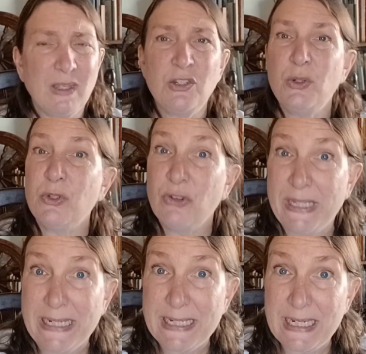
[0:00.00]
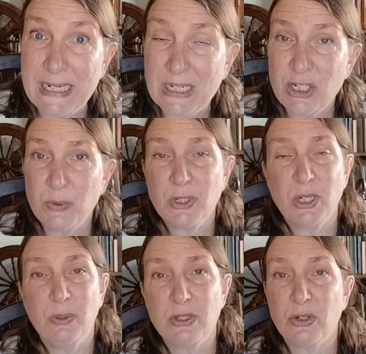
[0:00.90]
And she was drinking tea and she was
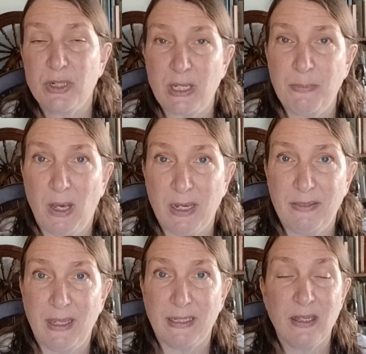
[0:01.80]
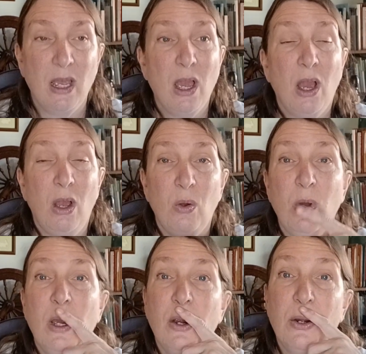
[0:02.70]
showing us her teapot and things.
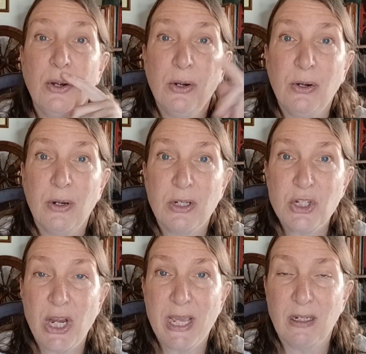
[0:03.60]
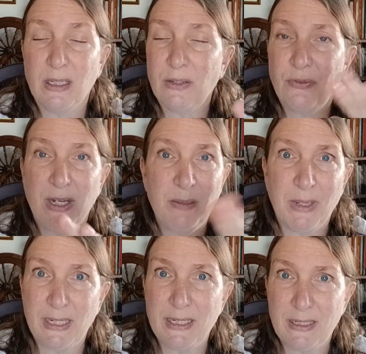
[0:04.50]
Oh, her channel, if
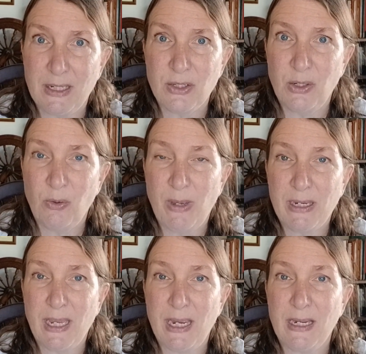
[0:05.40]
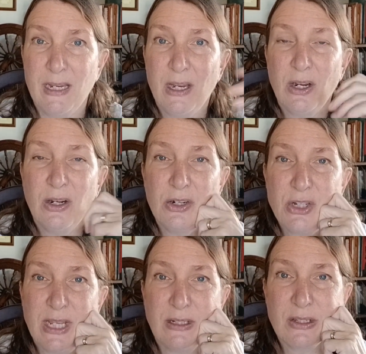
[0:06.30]
anybody doesn't know about Kate, her
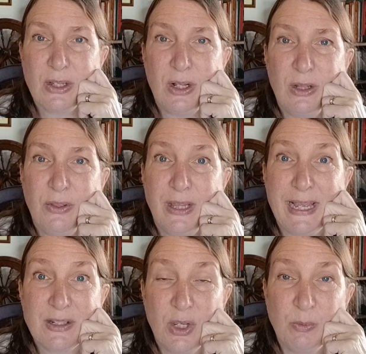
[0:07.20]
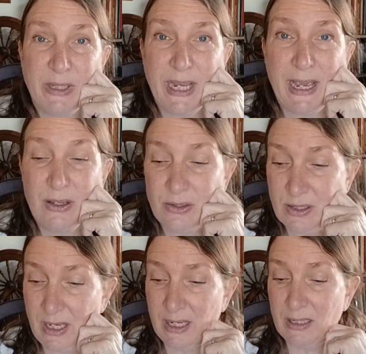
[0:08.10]
channel is called The Last Homely
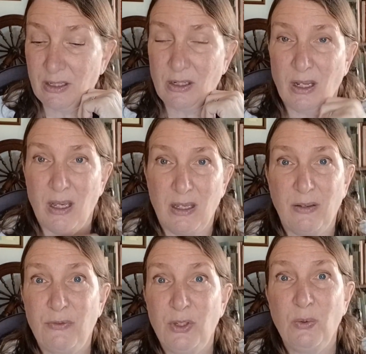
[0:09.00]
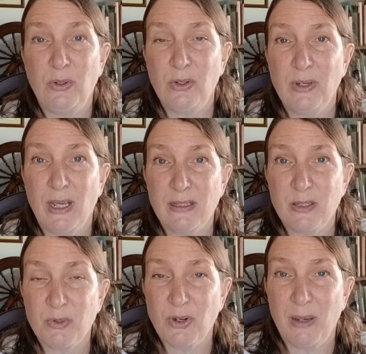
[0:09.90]
House, and uh, if you do not
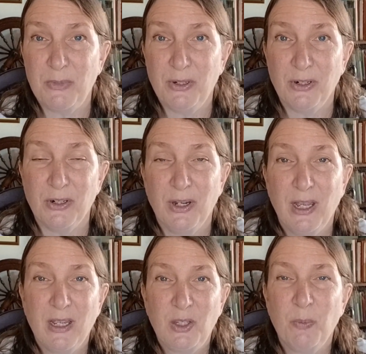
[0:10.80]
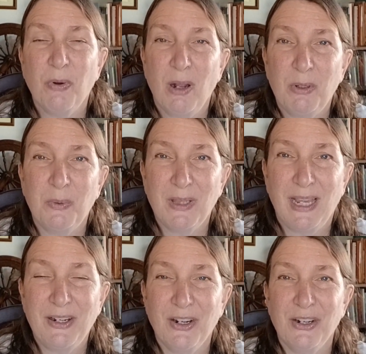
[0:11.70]
subscribe to her, you probably would
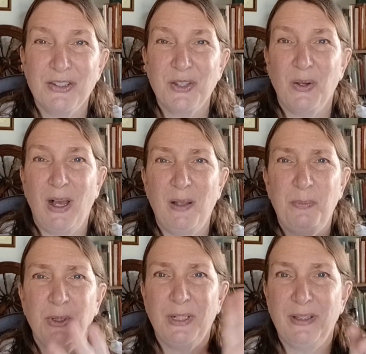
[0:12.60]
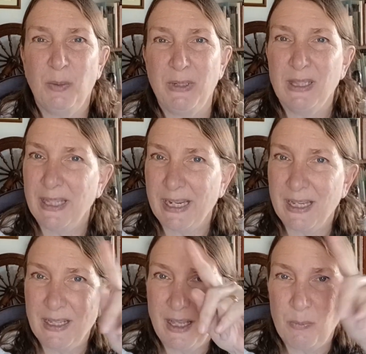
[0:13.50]
like her. So I'll put, there'll be a link
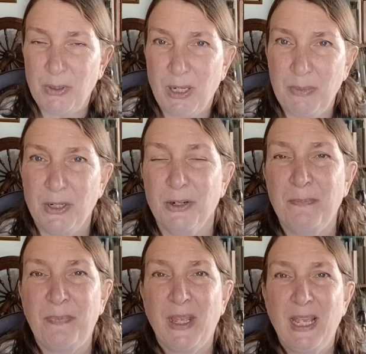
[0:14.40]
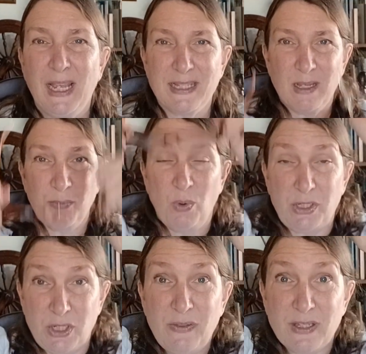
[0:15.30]
I'll put up here at some
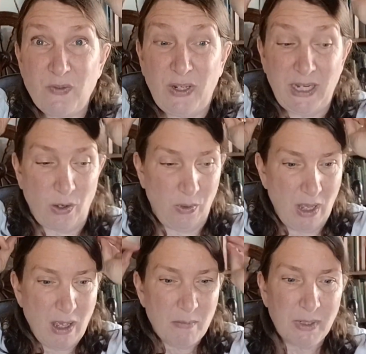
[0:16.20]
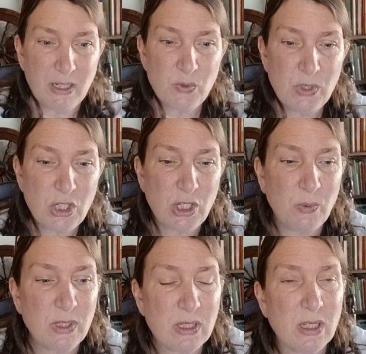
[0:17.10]
point to this video. Because when she
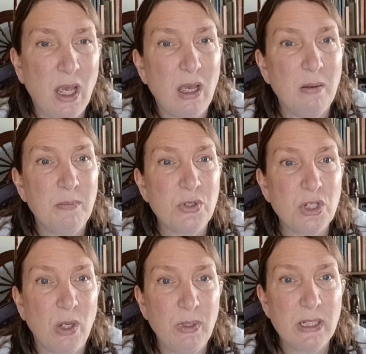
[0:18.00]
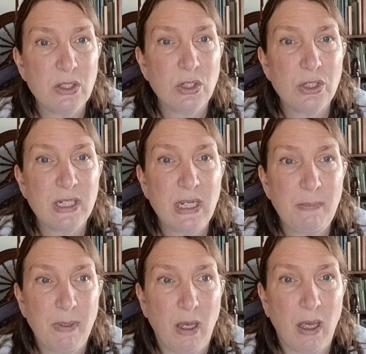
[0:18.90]
was um, showing us her
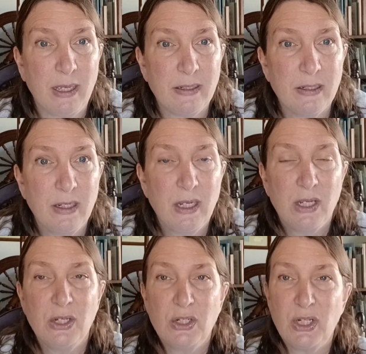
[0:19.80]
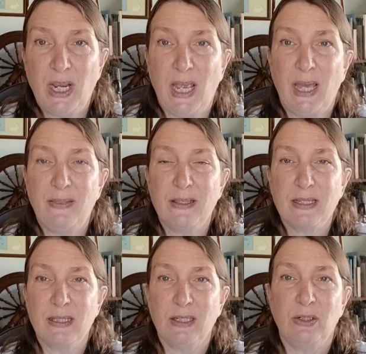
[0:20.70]
teapot, she had
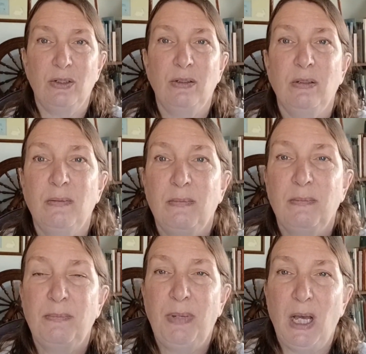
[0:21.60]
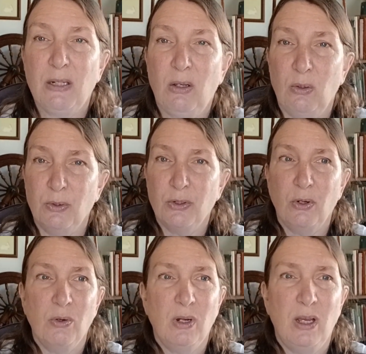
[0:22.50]
this little pot holder
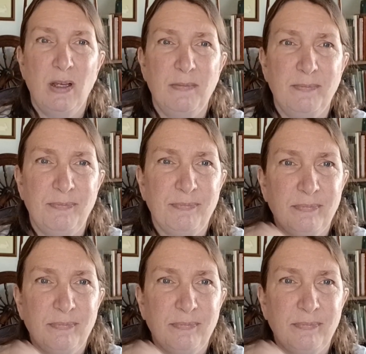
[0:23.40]
or um,